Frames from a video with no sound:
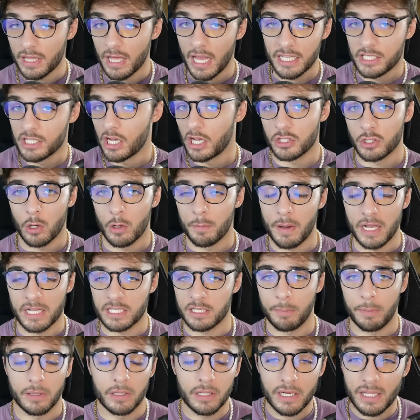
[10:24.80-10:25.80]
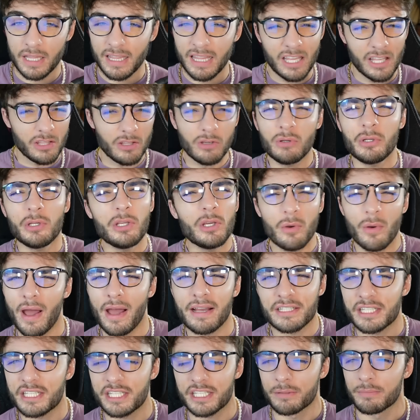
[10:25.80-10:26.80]
It's also a possibility that Yu Yu
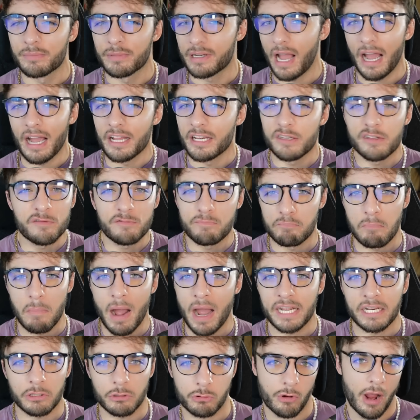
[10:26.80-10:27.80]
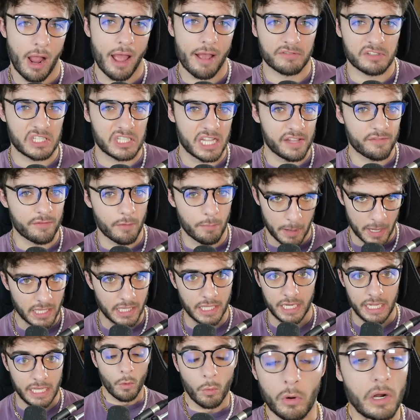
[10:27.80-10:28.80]
has some kind of Minecraft Steve
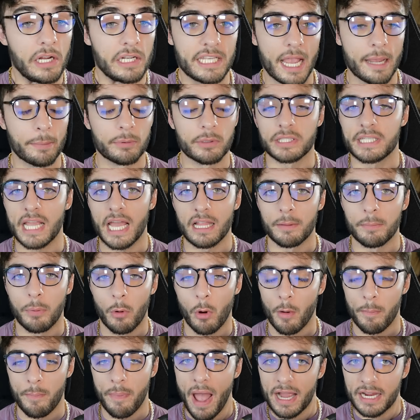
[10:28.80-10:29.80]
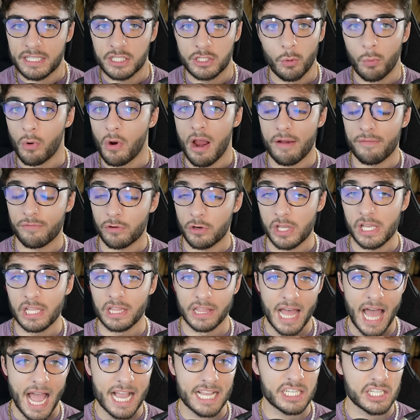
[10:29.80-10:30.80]
ability, where he's able to teleport back to wherever he
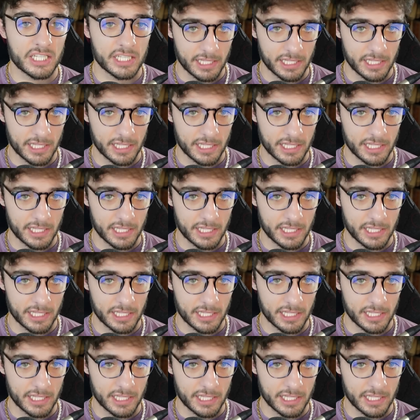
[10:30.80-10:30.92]
last